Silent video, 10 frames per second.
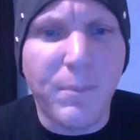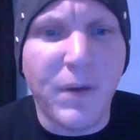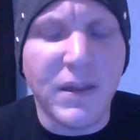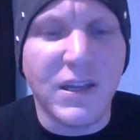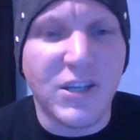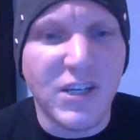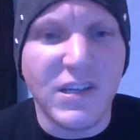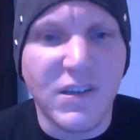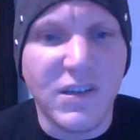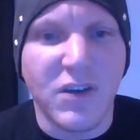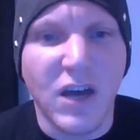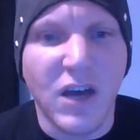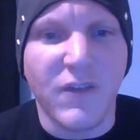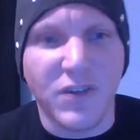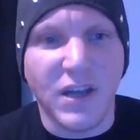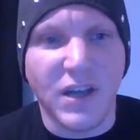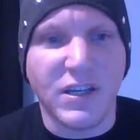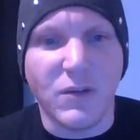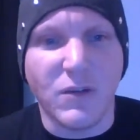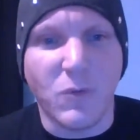But the gist of the
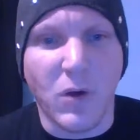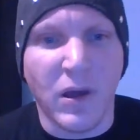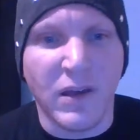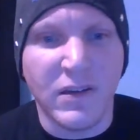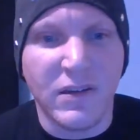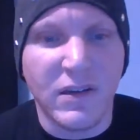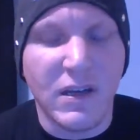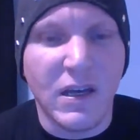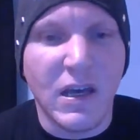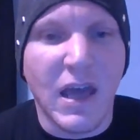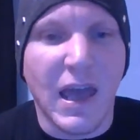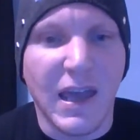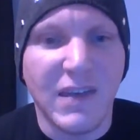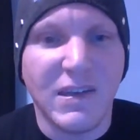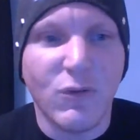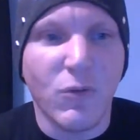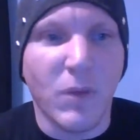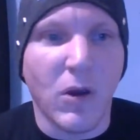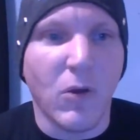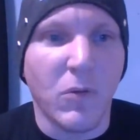conversation was AC
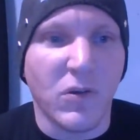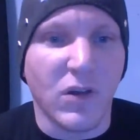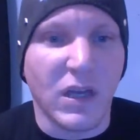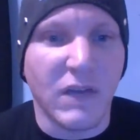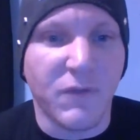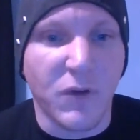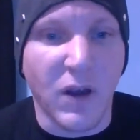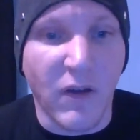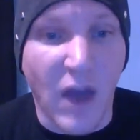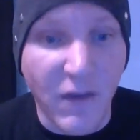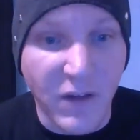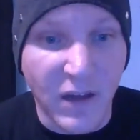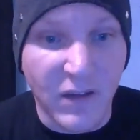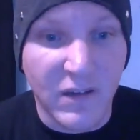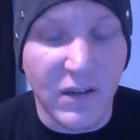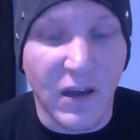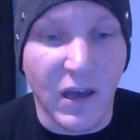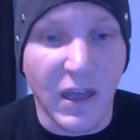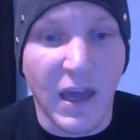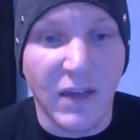Romero was looking for evidence
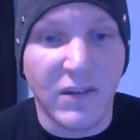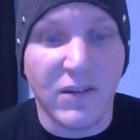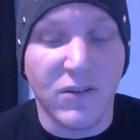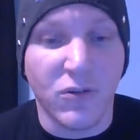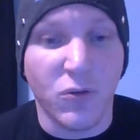against